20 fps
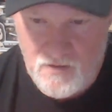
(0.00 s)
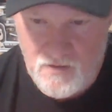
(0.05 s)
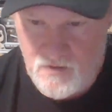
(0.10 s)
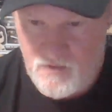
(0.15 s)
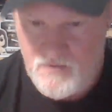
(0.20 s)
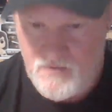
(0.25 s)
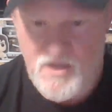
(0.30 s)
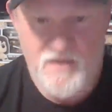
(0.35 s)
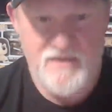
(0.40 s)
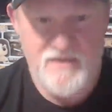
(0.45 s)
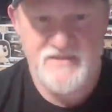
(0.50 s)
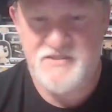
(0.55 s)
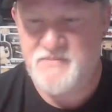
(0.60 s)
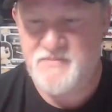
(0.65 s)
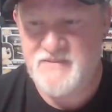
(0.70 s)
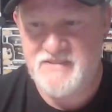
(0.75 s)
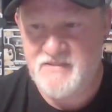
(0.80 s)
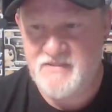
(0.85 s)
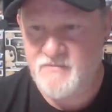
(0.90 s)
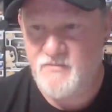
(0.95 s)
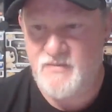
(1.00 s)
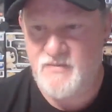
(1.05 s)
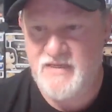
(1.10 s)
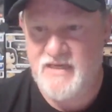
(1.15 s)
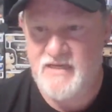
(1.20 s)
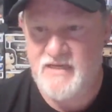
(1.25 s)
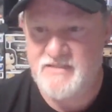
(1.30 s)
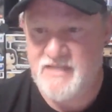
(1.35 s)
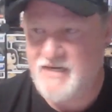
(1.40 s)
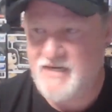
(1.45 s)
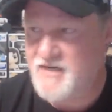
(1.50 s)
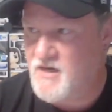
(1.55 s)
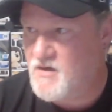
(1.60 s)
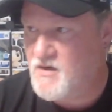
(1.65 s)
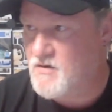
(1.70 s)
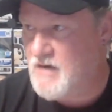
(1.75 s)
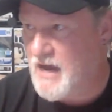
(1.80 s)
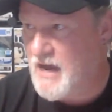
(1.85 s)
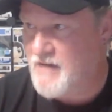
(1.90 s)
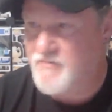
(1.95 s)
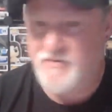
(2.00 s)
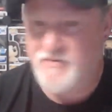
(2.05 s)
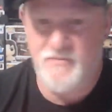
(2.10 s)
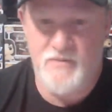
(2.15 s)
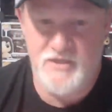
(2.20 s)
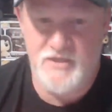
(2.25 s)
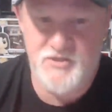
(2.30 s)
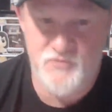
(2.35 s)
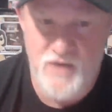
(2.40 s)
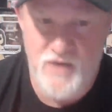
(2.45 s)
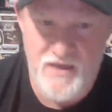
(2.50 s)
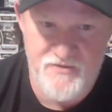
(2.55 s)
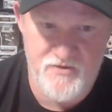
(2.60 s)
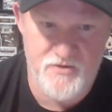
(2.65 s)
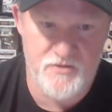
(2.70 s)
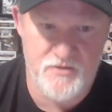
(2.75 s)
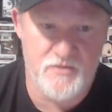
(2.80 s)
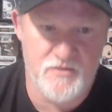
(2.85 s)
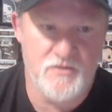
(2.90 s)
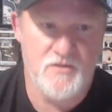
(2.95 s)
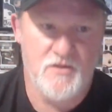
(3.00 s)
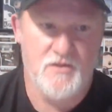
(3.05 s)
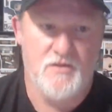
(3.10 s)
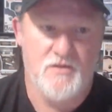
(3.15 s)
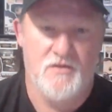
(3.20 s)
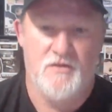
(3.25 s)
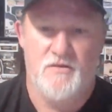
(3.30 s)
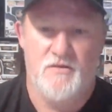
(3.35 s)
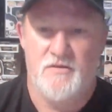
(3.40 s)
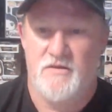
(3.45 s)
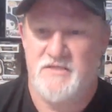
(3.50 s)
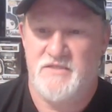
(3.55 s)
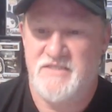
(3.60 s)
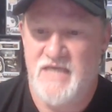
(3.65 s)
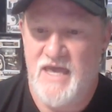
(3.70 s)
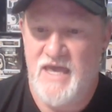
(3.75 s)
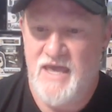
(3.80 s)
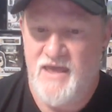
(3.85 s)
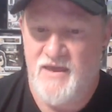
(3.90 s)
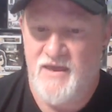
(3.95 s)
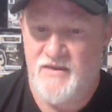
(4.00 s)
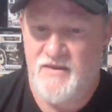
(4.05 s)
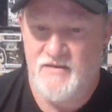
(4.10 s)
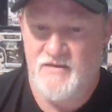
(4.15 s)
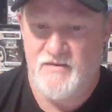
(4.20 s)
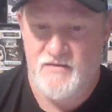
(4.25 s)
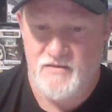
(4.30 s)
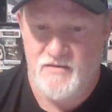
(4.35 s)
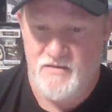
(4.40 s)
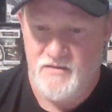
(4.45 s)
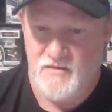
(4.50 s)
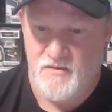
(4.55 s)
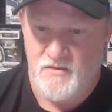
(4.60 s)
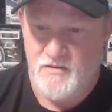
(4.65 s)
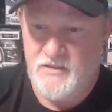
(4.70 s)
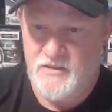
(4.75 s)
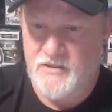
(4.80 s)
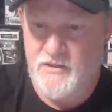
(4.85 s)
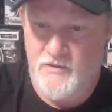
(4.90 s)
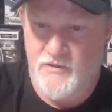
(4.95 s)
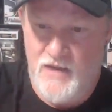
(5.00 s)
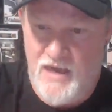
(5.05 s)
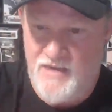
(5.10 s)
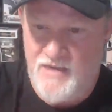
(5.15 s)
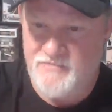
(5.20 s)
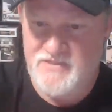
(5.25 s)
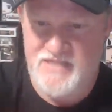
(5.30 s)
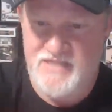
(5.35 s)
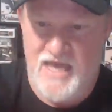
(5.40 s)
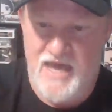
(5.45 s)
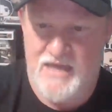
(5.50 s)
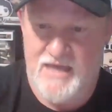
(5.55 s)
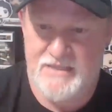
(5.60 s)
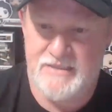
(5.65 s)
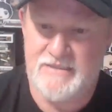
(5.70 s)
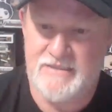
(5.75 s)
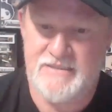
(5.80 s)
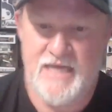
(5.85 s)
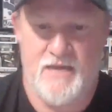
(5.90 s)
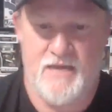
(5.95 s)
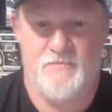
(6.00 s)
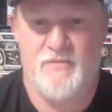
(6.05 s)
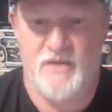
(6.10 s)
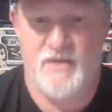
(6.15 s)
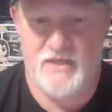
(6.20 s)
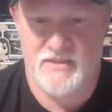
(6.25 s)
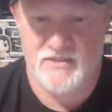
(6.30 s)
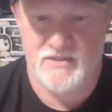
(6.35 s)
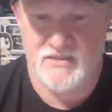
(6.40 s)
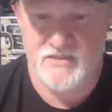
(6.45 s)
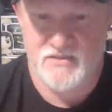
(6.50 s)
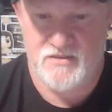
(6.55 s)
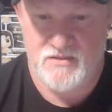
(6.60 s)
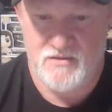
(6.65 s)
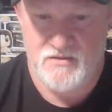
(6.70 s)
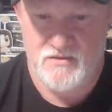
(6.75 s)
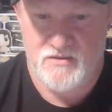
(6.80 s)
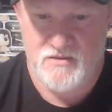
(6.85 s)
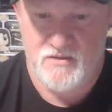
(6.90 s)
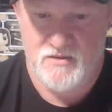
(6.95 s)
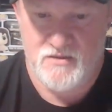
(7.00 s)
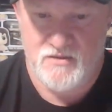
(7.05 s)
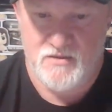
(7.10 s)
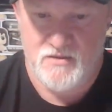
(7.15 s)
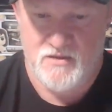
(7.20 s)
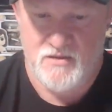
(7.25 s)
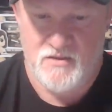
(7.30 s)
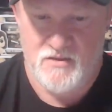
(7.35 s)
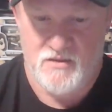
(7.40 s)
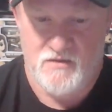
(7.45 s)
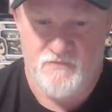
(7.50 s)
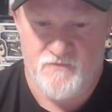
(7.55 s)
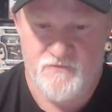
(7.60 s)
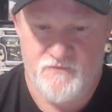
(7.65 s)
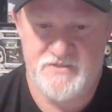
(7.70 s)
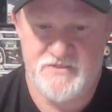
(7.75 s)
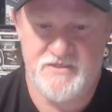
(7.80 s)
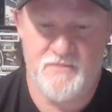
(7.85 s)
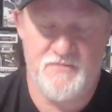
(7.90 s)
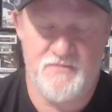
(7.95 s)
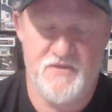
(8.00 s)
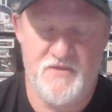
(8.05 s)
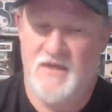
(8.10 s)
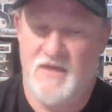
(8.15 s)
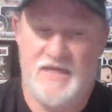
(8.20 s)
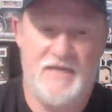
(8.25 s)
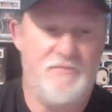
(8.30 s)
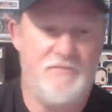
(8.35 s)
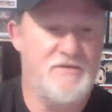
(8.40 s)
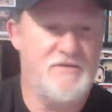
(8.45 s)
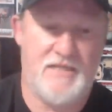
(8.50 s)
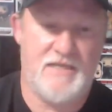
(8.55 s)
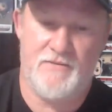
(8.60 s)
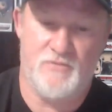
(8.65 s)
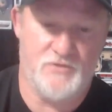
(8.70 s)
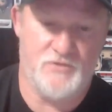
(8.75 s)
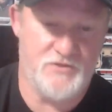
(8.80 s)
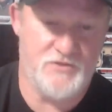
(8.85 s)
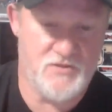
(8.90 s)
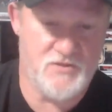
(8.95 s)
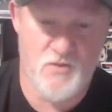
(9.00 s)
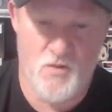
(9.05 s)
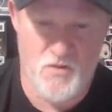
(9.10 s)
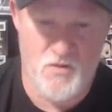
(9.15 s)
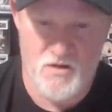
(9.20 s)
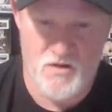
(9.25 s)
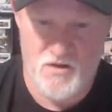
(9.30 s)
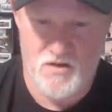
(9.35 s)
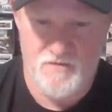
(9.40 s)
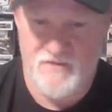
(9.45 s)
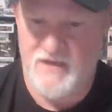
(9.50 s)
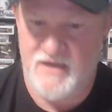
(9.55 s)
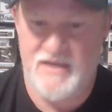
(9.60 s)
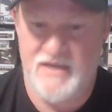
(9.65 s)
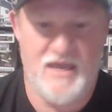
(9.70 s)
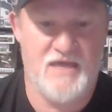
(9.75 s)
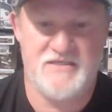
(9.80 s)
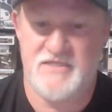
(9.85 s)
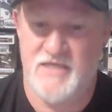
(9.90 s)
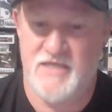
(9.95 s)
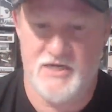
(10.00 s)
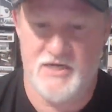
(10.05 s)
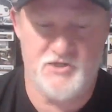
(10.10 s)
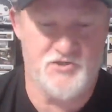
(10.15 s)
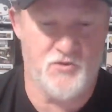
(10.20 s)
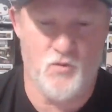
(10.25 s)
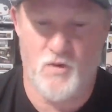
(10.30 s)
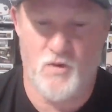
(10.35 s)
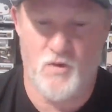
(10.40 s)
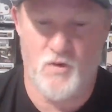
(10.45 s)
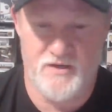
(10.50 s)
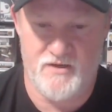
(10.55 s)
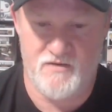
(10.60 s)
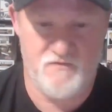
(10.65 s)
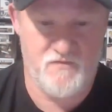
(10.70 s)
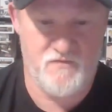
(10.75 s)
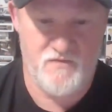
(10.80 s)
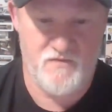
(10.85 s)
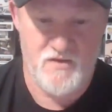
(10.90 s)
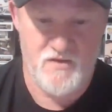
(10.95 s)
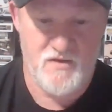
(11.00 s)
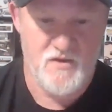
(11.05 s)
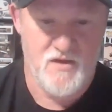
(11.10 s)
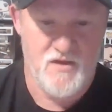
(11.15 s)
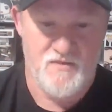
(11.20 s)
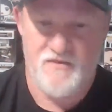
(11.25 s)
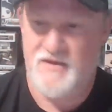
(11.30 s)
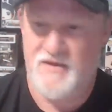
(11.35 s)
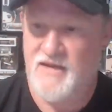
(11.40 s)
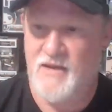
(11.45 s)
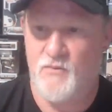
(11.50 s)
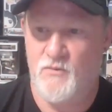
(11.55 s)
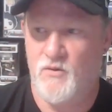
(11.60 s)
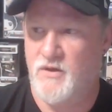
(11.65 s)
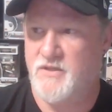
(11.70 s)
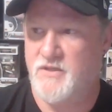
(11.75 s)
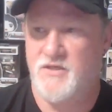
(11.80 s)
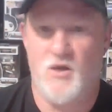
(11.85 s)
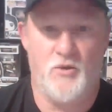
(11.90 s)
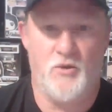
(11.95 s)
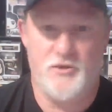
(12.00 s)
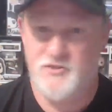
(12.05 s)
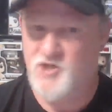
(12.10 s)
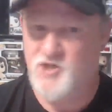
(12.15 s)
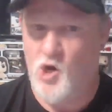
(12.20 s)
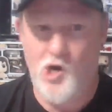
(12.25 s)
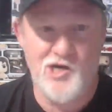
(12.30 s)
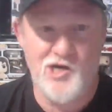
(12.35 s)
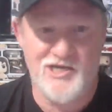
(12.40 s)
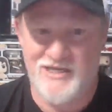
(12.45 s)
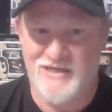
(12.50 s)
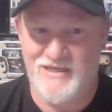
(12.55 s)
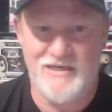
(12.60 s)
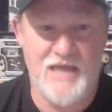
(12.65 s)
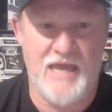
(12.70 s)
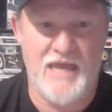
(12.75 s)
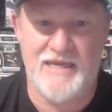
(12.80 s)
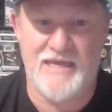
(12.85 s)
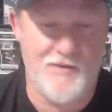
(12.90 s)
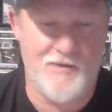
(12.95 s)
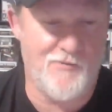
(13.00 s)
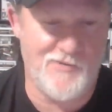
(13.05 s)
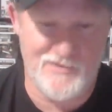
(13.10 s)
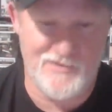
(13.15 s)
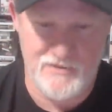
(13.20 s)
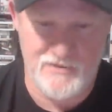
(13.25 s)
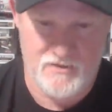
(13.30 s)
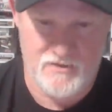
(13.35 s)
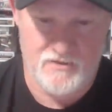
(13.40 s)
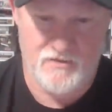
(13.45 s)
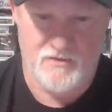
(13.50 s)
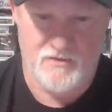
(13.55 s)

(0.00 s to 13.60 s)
No, that's because I know I would much rather send, M's dad $10 for something that he was able to score that he has an extra one of than I would go to Target and get one.